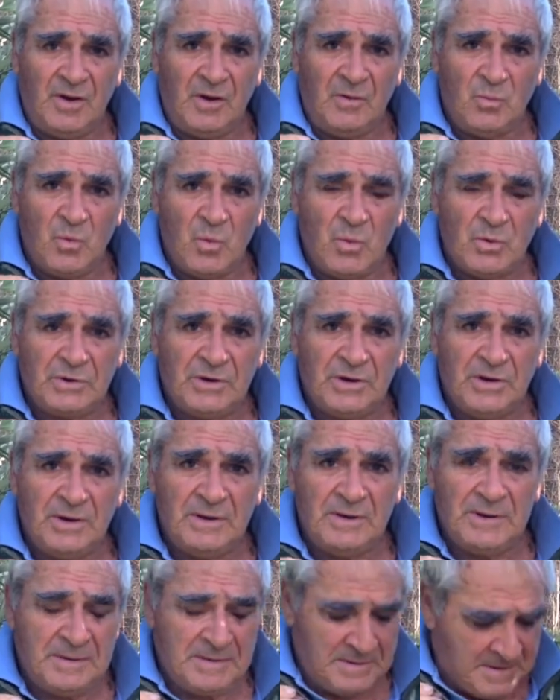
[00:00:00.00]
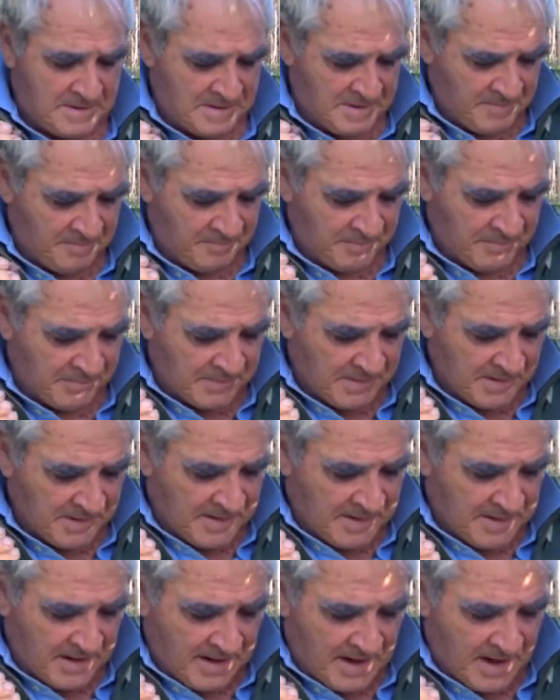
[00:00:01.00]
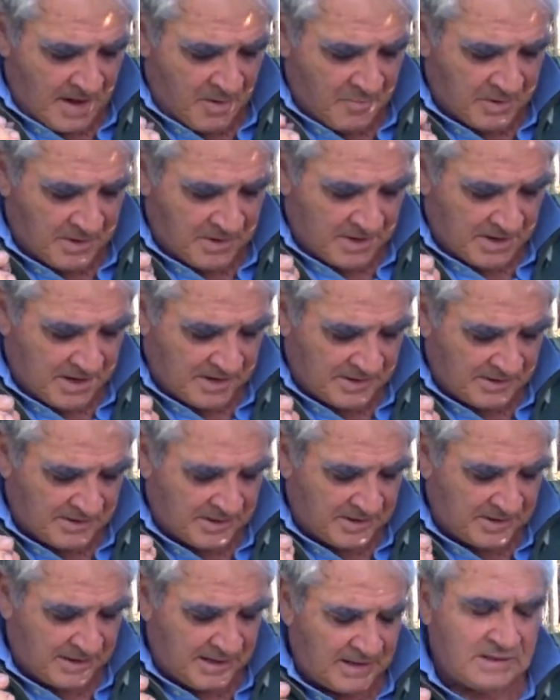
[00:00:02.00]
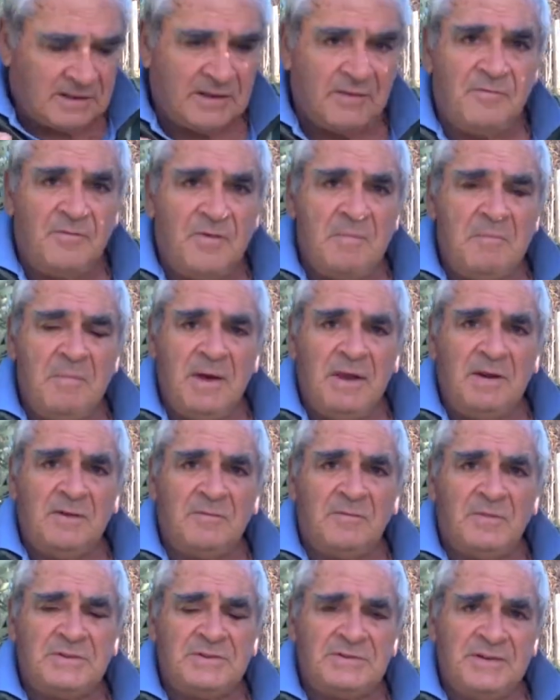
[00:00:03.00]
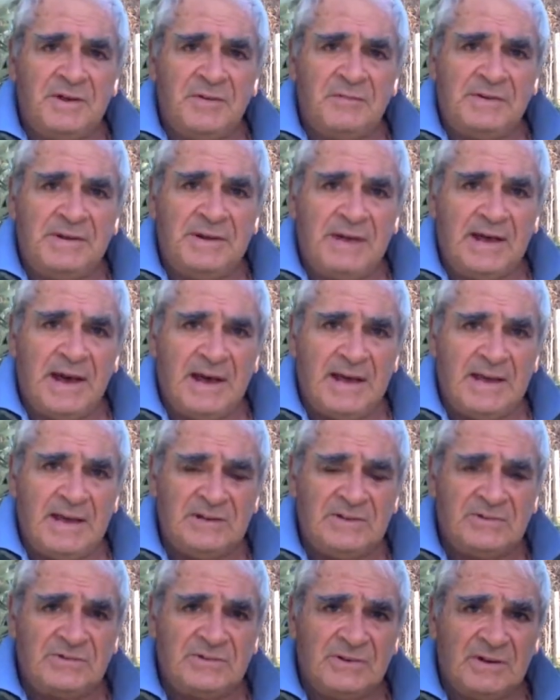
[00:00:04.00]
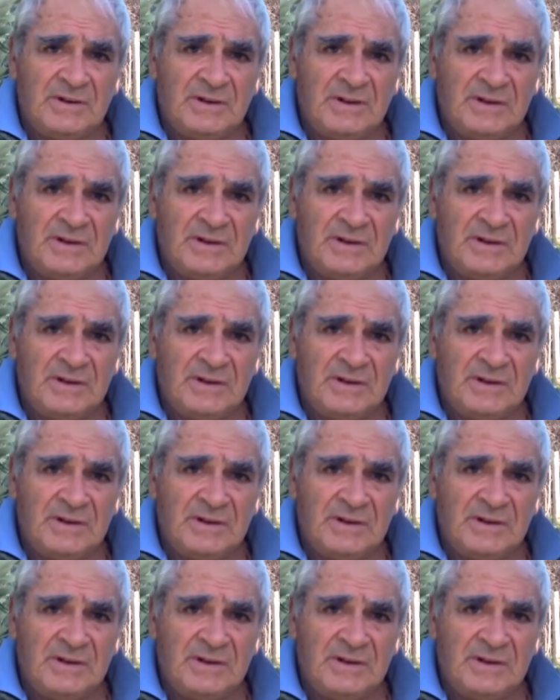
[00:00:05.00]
and water, and we're going to let them ferment for 7 days.